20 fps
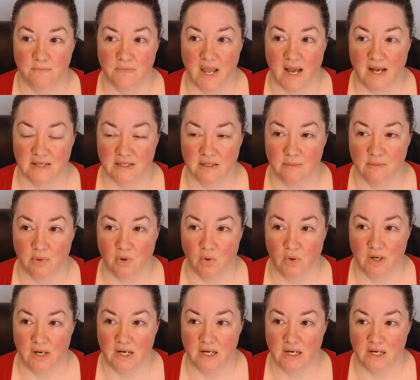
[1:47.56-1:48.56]
as an
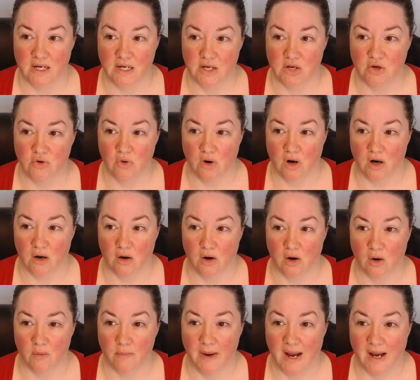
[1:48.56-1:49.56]
employee, you are,
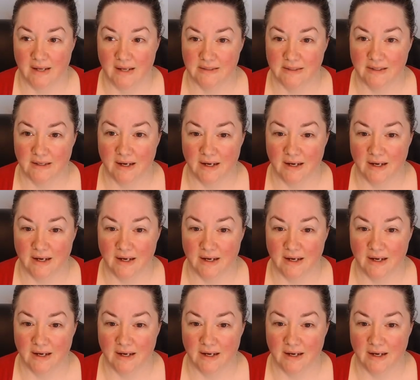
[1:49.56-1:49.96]
are passing